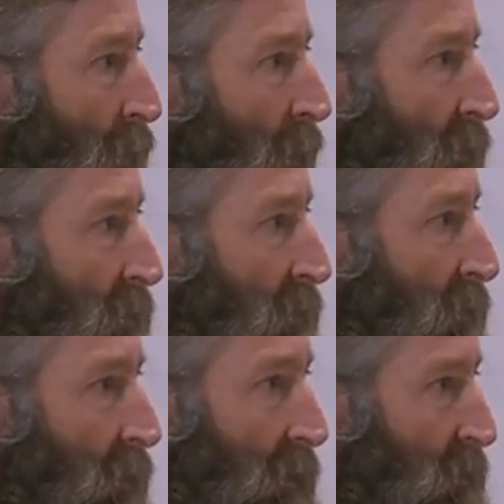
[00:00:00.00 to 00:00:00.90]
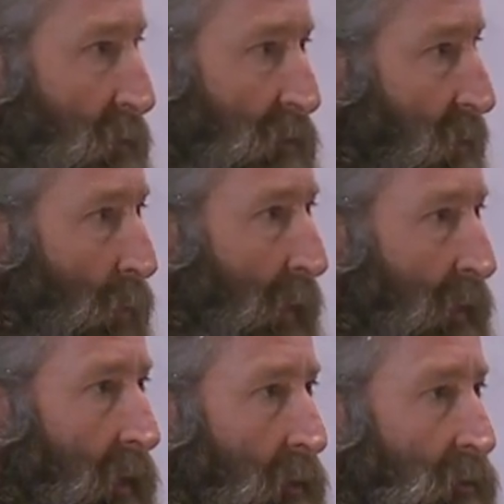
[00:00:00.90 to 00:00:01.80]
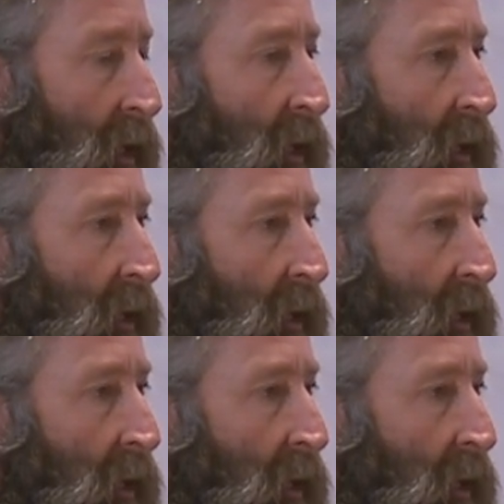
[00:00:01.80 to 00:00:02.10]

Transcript: works. It's, the, it's just the way it goes.